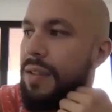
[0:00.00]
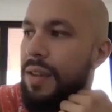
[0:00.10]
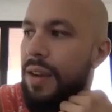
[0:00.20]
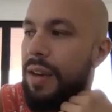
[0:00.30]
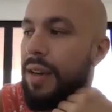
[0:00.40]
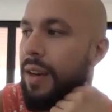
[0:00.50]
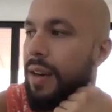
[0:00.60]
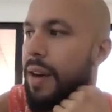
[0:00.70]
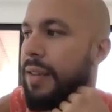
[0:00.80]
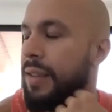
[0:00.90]

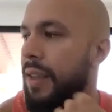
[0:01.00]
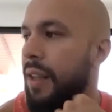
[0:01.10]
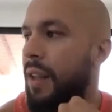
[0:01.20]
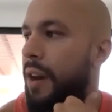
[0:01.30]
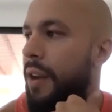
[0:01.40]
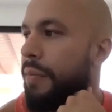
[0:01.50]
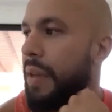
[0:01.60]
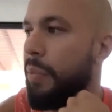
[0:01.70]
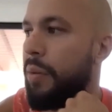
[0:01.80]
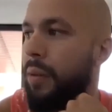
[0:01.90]
I see a lot of
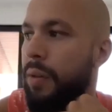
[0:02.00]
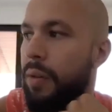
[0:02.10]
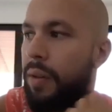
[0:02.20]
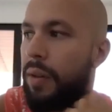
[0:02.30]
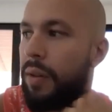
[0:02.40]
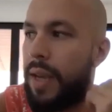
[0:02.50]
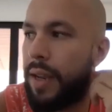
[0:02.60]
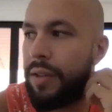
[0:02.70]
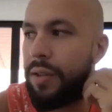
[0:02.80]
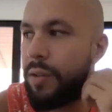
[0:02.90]
people
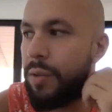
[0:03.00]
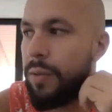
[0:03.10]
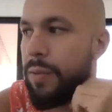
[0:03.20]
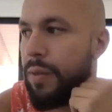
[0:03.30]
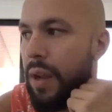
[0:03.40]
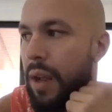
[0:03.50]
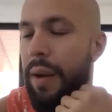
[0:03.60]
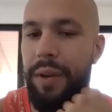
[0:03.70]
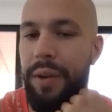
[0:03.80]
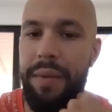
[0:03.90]
getting to, and I'm
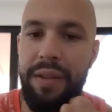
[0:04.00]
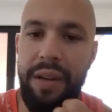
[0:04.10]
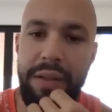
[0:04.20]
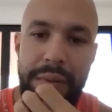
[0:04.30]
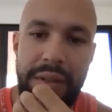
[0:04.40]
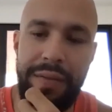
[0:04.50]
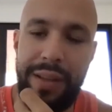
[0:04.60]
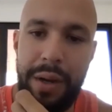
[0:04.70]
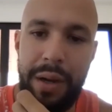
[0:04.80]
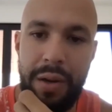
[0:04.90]
going to talk about specific
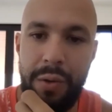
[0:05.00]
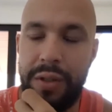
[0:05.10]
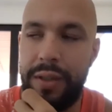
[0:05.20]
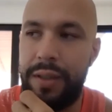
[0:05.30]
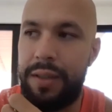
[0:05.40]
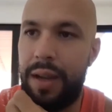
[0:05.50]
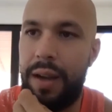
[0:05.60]
about coaches.